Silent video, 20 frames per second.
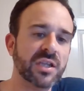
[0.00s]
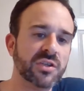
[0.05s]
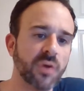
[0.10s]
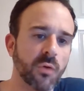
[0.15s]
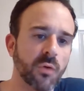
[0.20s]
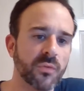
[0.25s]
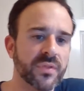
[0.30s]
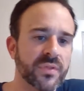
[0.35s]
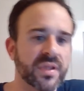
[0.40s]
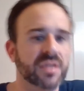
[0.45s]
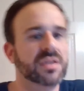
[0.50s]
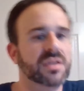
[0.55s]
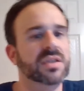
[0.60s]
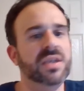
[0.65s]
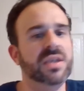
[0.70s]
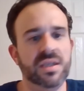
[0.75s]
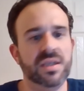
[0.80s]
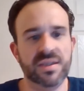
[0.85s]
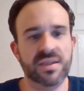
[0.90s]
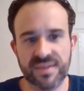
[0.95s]
don't think the
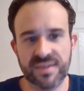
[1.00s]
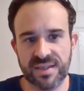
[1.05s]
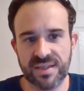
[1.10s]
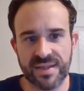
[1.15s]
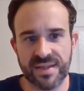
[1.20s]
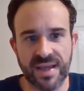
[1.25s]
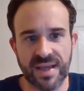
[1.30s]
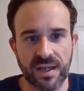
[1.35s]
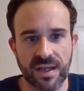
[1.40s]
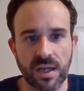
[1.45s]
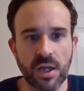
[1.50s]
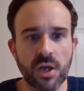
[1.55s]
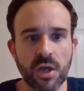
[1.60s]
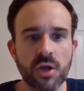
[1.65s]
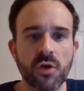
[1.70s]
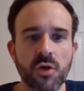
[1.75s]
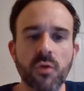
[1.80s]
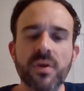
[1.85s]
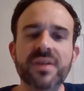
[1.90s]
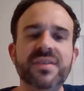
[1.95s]
Yankees need that.
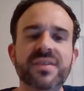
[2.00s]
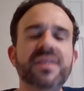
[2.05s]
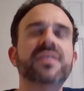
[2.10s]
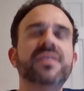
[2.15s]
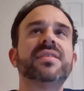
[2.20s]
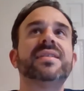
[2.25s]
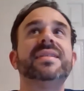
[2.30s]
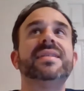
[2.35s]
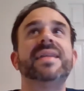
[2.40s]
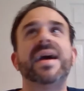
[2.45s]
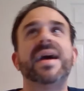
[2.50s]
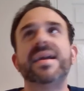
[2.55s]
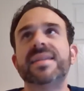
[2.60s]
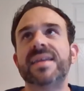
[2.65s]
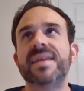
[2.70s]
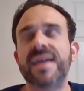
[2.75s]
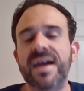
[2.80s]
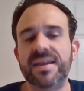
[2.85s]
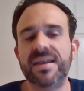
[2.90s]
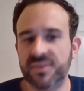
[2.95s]
Corey Seager is not the
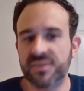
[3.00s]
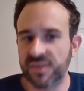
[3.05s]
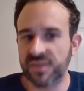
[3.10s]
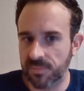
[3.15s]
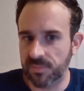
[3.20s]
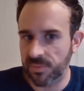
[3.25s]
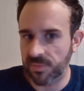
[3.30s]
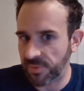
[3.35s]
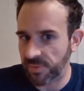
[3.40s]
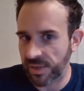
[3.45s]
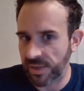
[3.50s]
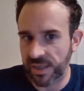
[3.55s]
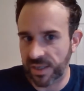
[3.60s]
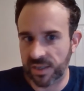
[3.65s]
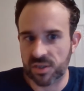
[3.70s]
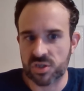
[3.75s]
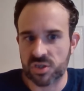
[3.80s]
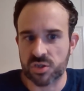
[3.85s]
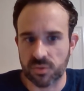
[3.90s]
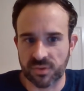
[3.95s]
guy that's going to be
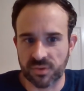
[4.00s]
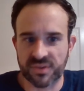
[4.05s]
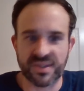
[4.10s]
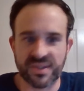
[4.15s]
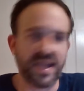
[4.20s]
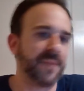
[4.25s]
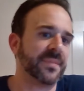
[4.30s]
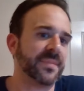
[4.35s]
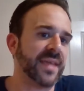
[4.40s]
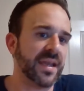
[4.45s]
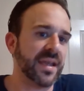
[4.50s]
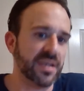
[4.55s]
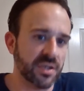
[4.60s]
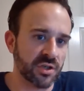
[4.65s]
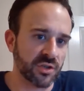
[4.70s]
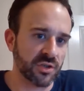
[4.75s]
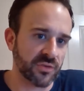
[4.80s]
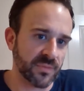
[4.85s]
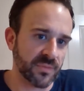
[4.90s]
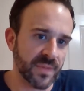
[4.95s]
playing shortstop 10
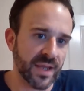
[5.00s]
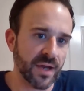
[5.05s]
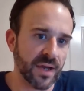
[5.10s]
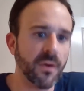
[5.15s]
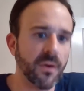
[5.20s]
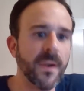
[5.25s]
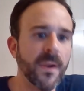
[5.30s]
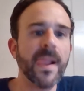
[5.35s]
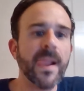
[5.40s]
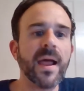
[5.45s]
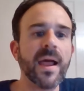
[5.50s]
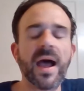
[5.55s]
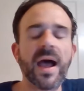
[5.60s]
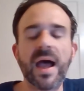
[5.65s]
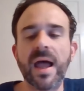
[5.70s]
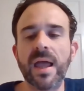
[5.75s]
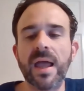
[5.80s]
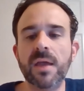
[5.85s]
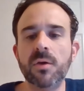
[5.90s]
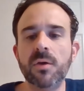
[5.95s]
years from now.
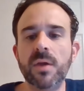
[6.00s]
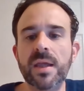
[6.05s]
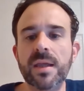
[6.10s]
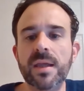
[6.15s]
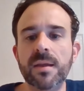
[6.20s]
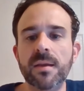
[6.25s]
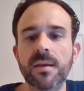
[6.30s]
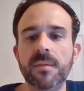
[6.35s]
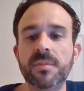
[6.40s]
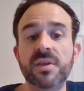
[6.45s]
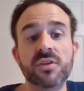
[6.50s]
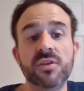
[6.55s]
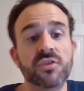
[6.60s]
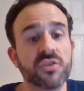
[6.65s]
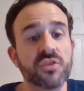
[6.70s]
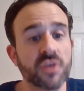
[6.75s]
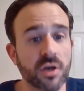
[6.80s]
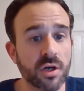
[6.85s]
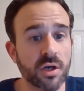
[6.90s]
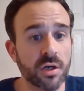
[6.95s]
I am
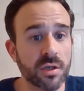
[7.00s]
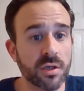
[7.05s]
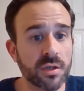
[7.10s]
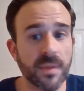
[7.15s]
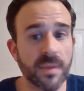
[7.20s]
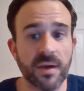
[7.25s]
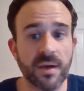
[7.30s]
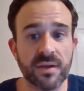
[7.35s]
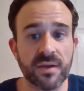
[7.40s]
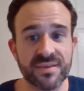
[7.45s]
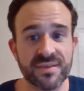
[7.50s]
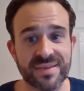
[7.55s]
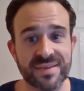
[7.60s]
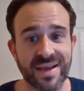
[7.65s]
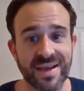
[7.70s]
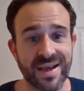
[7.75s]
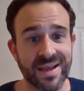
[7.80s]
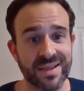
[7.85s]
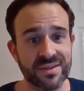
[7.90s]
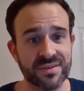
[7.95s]
concerned about his
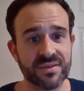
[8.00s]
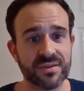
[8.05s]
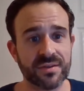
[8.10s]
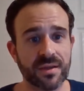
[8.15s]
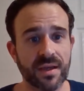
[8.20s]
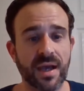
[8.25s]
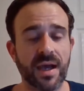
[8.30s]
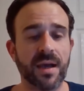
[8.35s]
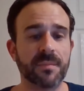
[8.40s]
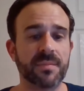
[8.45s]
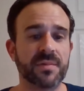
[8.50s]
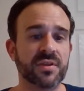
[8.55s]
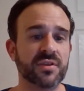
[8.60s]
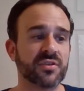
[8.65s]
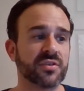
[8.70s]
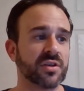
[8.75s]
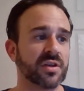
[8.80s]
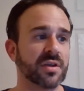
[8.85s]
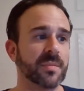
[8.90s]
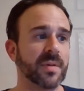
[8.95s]
size. I'm
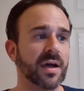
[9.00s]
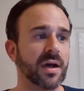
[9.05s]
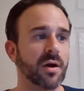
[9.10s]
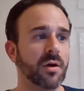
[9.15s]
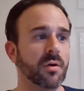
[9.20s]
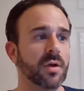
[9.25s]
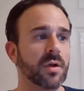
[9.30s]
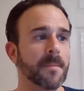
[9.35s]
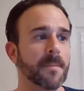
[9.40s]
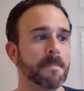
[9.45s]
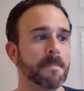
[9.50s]
concerned about